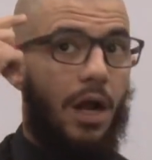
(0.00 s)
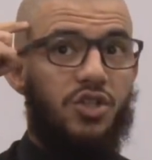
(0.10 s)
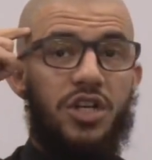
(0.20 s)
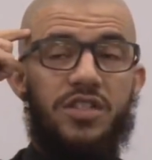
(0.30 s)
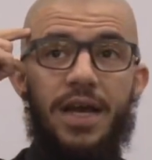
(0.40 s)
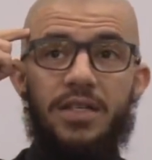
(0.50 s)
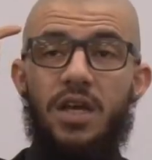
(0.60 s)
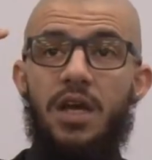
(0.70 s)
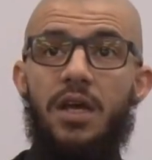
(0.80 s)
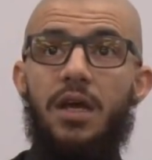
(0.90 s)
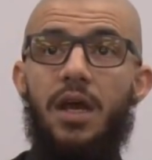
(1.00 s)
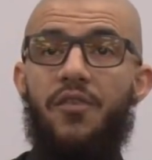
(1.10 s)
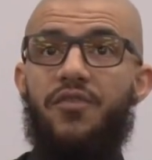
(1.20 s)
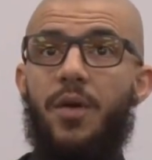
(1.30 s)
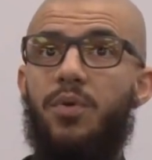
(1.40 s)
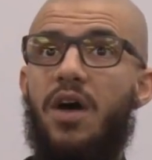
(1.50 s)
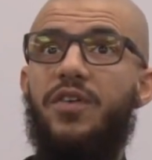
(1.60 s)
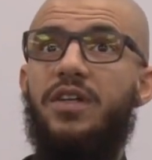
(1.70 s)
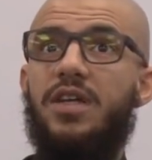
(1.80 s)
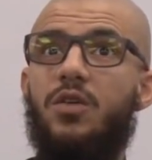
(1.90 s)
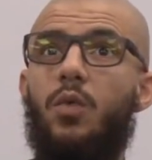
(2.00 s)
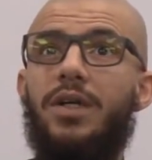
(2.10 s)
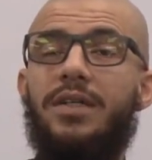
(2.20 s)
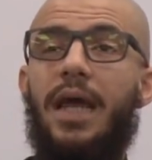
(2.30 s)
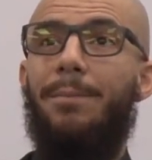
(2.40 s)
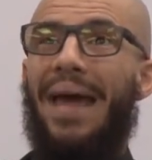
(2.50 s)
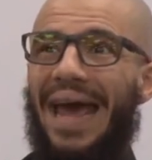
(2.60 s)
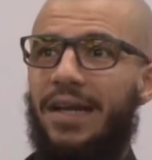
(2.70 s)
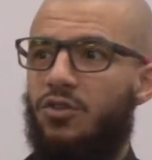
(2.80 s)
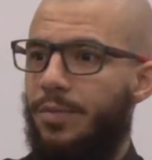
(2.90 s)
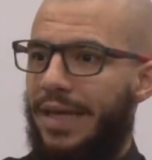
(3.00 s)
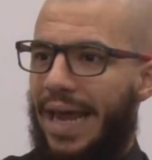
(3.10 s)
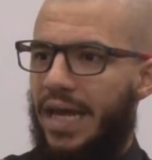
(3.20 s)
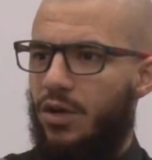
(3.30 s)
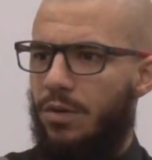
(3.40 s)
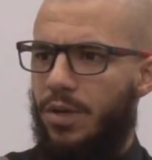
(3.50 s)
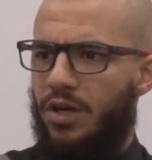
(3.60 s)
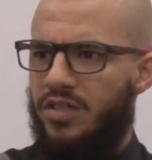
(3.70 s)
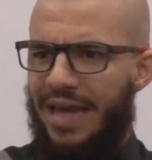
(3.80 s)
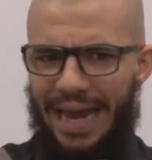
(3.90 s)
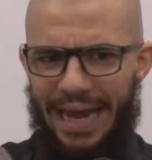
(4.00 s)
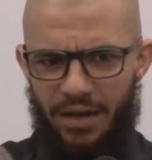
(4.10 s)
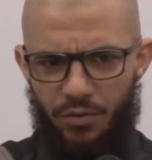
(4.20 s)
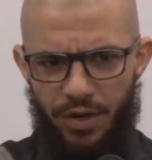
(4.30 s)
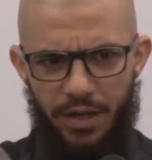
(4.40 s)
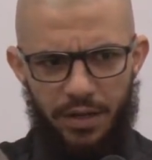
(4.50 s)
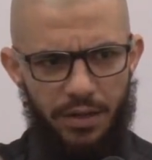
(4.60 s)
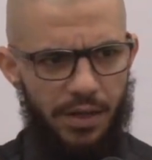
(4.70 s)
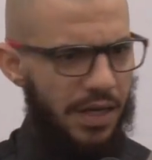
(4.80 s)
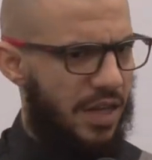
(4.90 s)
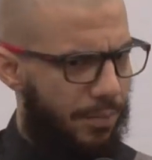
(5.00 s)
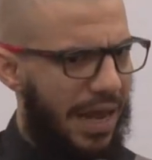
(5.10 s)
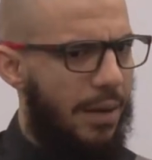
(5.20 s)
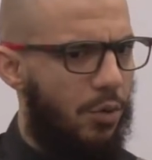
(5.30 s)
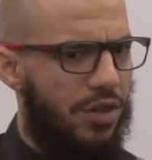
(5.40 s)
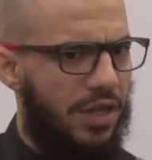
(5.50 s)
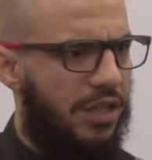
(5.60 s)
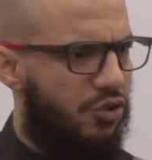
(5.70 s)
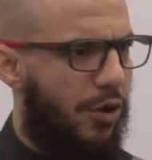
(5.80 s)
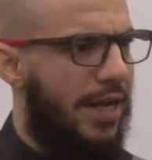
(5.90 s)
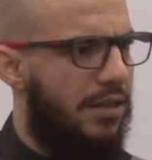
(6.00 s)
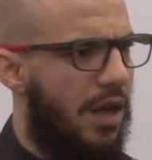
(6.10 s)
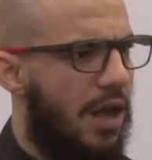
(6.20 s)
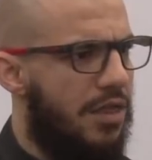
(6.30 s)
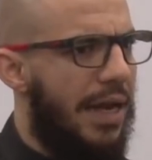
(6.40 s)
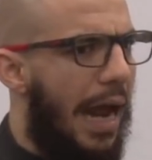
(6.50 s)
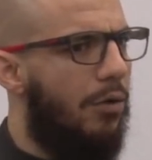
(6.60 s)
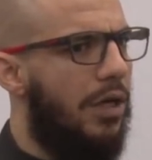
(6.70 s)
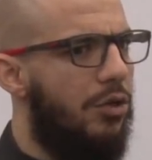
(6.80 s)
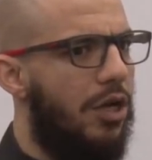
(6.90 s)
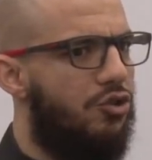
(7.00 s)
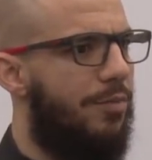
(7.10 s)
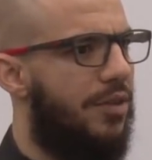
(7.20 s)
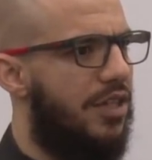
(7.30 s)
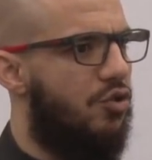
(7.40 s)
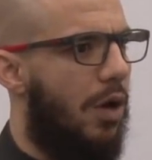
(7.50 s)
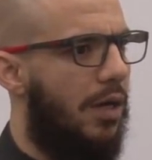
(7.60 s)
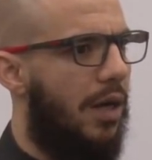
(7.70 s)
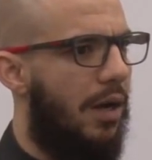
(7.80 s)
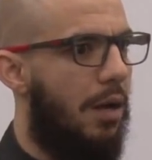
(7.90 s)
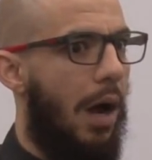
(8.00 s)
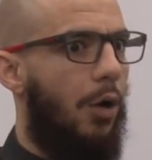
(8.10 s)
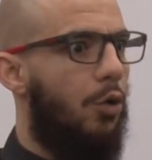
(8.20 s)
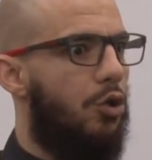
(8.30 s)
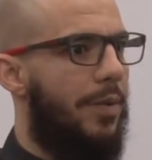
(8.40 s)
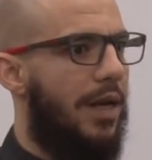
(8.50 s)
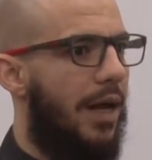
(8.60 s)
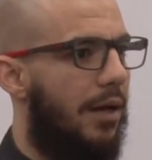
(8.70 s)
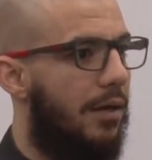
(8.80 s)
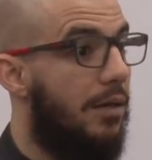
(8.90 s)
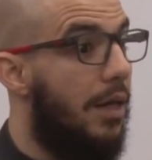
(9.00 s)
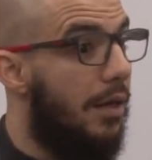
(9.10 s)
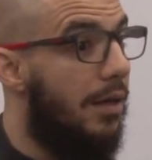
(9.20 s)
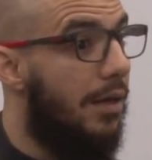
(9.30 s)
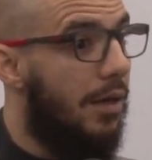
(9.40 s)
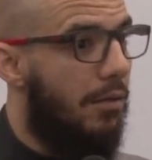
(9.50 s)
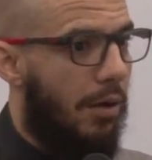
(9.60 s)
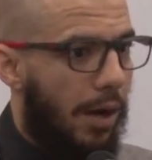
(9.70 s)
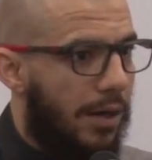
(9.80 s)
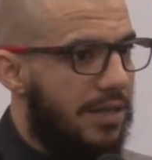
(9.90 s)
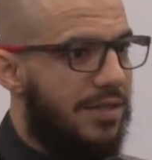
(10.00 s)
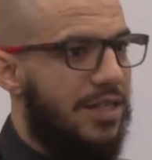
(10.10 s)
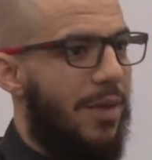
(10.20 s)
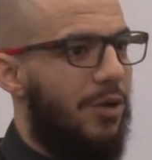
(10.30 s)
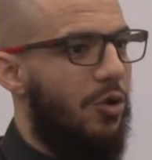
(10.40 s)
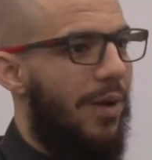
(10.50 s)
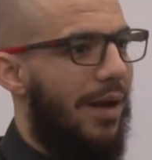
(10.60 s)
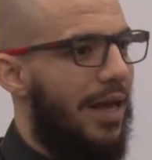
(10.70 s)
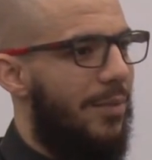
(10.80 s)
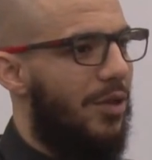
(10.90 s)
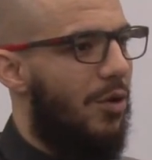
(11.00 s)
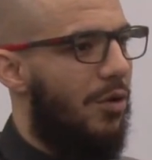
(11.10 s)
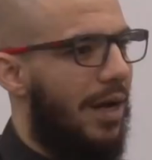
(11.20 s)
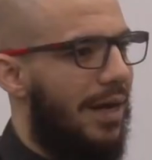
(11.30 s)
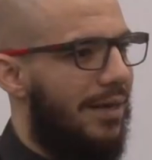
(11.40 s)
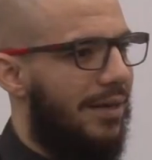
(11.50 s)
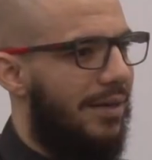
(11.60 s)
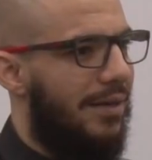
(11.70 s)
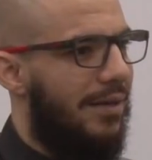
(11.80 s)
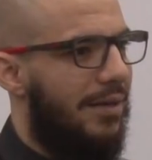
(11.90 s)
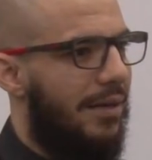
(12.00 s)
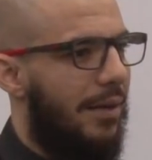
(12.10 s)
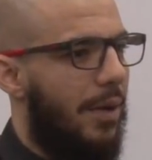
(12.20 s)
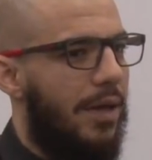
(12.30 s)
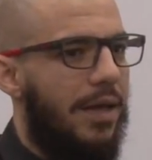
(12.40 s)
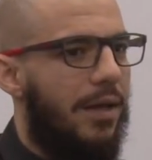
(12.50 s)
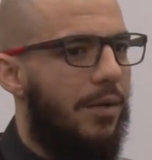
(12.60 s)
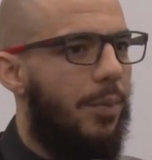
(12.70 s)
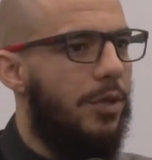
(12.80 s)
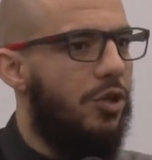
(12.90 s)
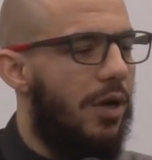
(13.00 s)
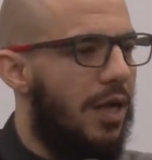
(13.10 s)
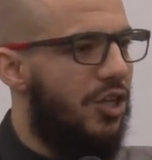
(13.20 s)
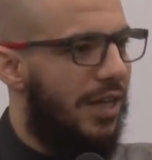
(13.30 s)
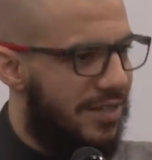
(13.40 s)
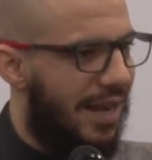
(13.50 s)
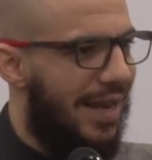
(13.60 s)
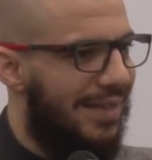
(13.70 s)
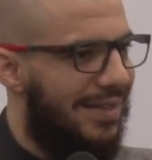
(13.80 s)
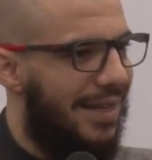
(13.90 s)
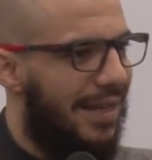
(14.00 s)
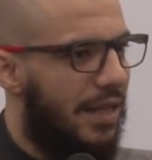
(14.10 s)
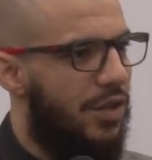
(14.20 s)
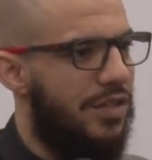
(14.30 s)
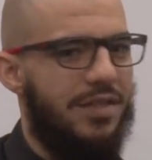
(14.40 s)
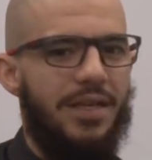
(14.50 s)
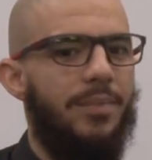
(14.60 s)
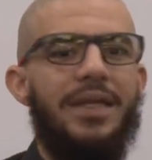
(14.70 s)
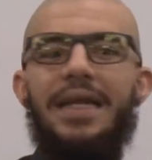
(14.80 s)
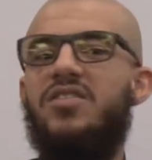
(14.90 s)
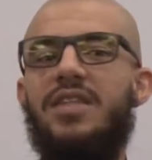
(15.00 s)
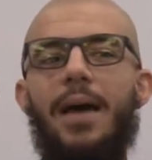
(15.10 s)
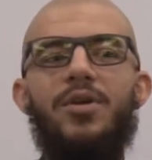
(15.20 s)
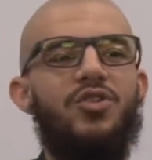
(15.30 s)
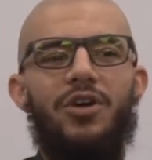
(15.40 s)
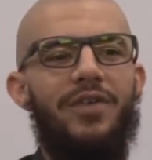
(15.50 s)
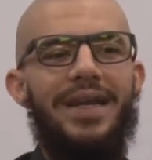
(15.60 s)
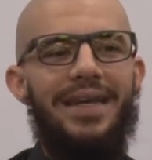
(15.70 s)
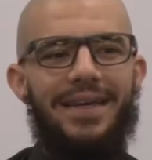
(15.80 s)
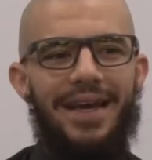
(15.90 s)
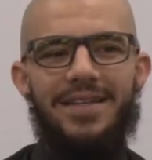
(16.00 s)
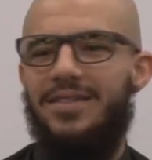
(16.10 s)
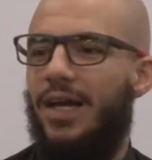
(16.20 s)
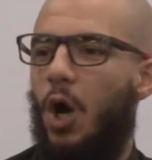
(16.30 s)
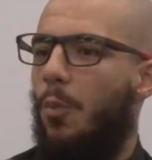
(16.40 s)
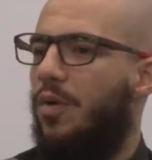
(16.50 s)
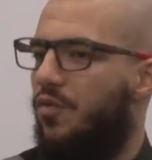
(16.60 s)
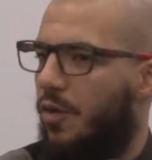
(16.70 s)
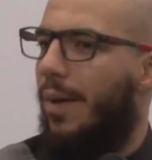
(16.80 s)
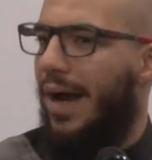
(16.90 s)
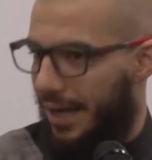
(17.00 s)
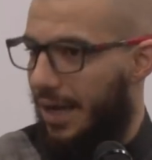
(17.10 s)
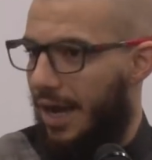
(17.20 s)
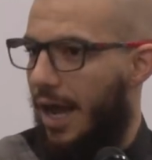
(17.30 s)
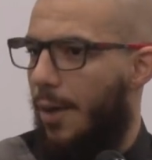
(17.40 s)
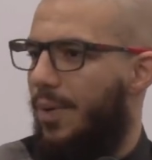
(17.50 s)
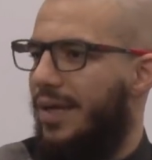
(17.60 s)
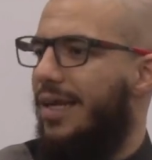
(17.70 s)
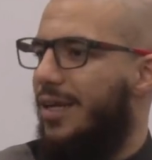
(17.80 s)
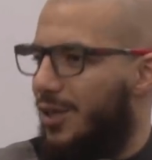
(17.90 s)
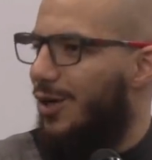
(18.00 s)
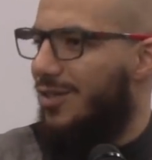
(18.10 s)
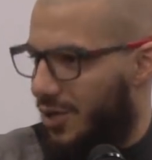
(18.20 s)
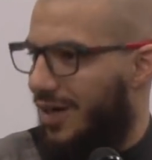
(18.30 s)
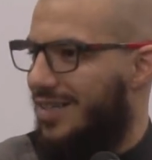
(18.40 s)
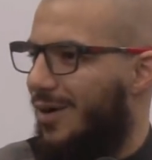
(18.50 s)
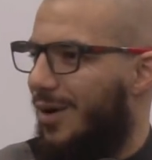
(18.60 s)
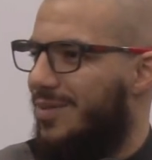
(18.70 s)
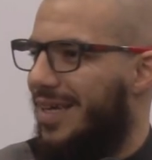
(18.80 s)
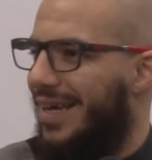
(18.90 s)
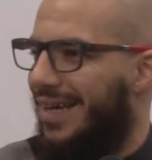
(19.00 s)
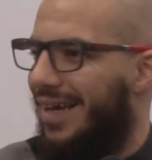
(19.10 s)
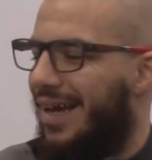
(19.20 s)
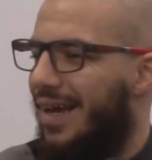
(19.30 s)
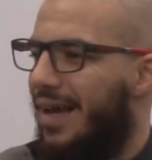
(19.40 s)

Logic says, if the Prophet doesn't want a man to be angry because angry is a blameworthy trait, then how can you attribute this to Allah? A'udhu billah. Yee? Look, Allah says, maghdub alayhim in the Quran. Put your logic aside. This is something established already. It's not open for my opinion and yours. You understand what I'm saying?